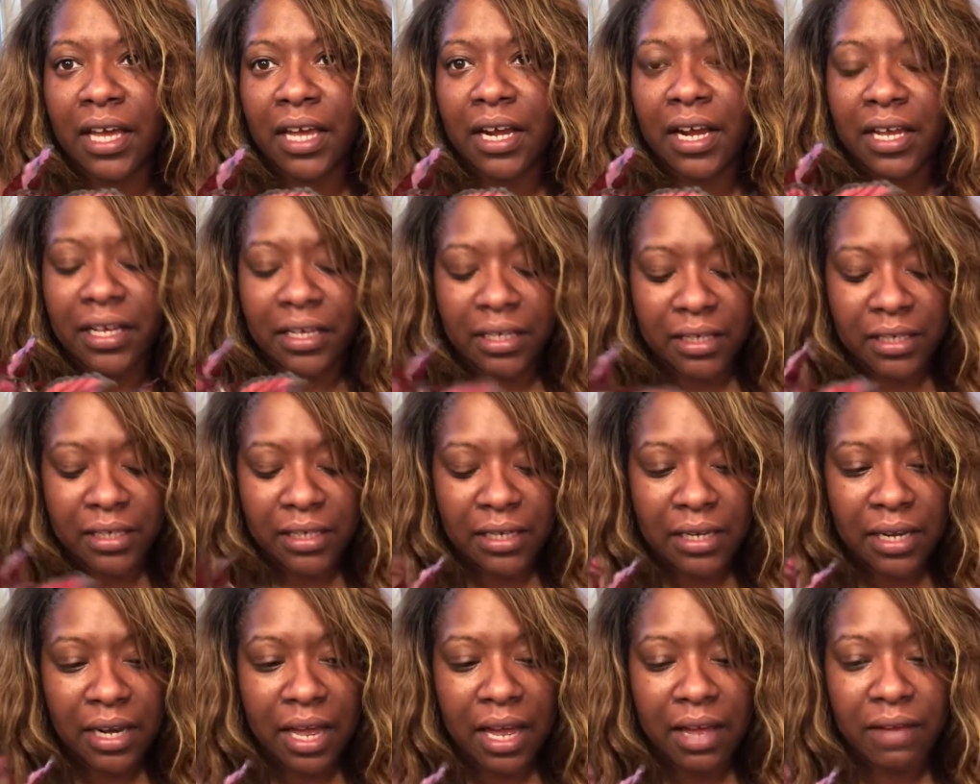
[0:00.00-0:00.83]
and I
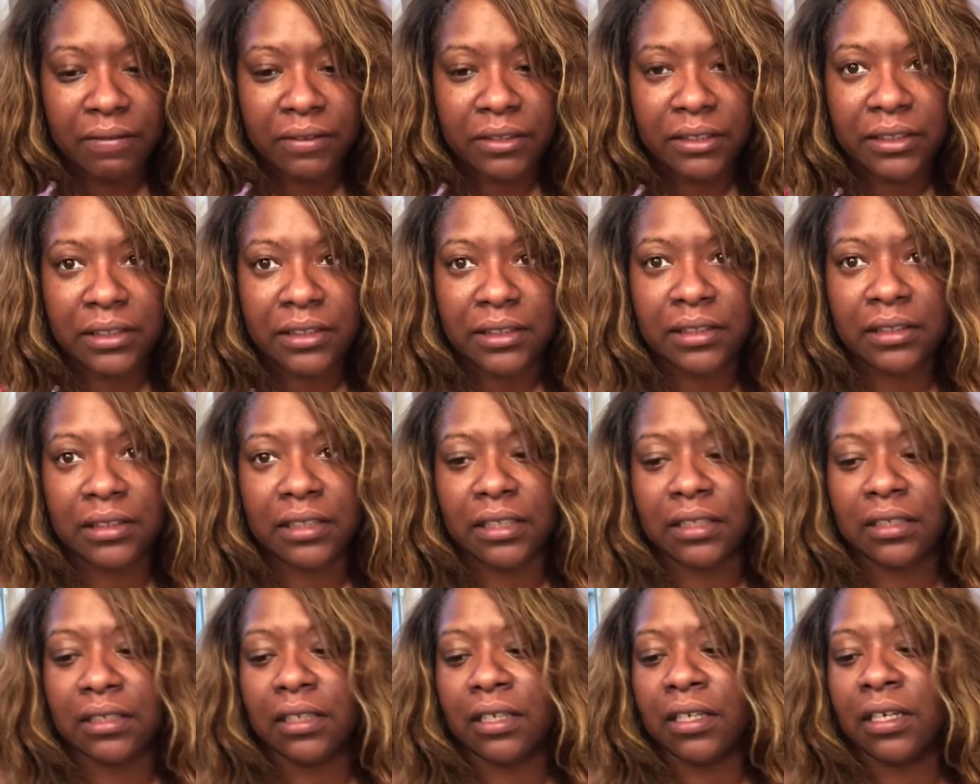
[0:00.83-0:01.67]
could not resist
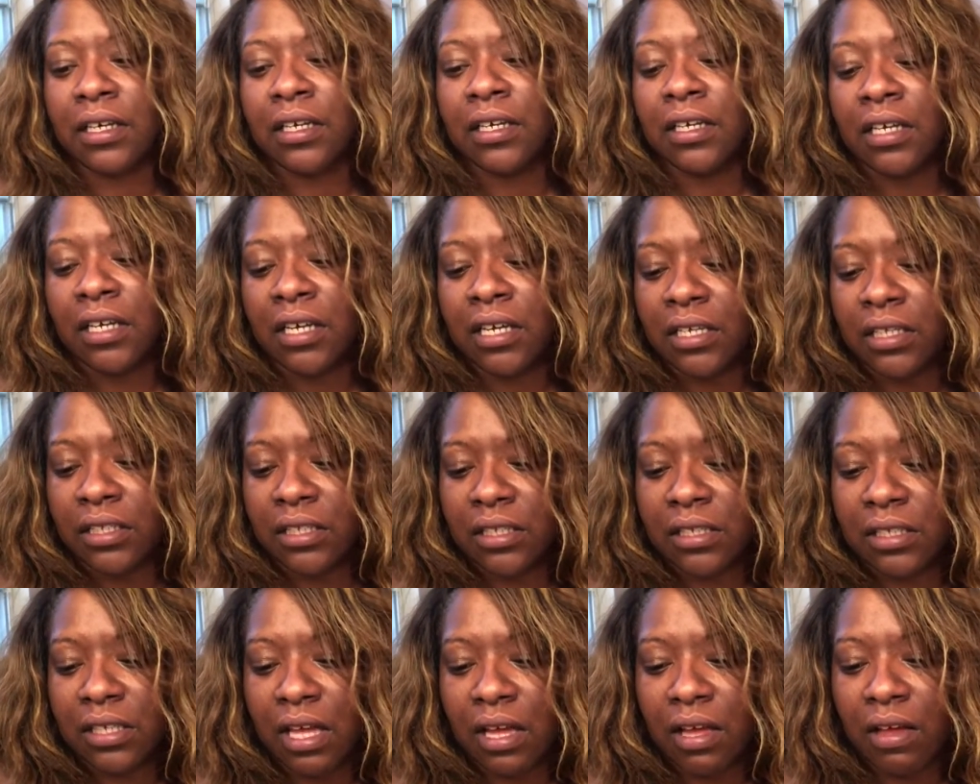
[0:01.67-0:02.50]
it.
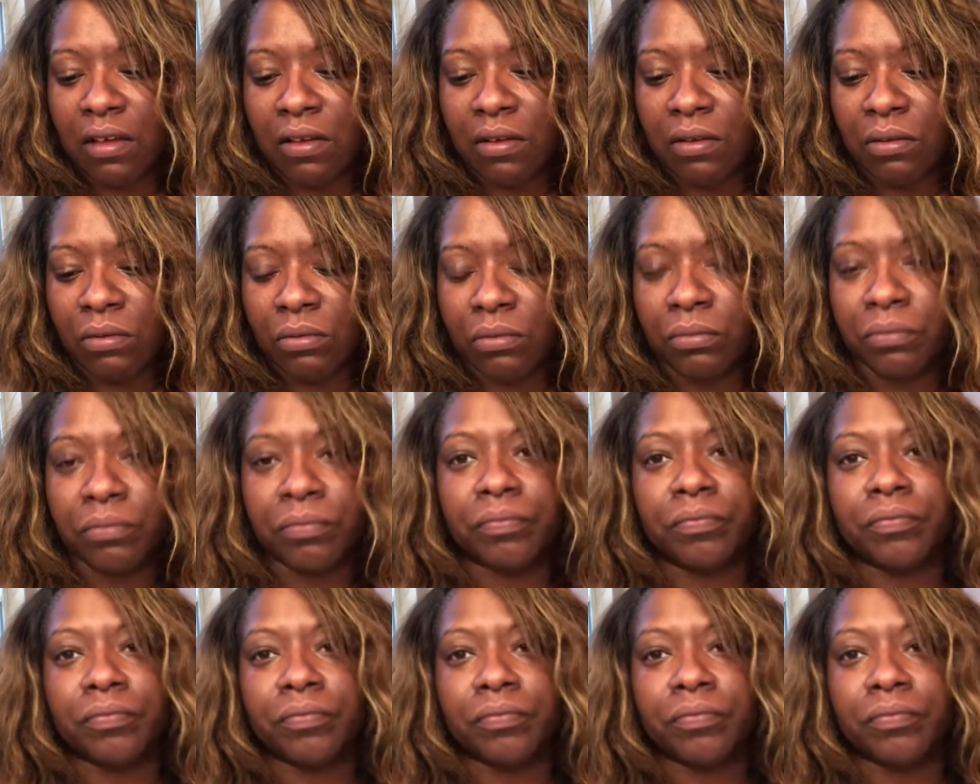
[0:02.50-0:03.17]
So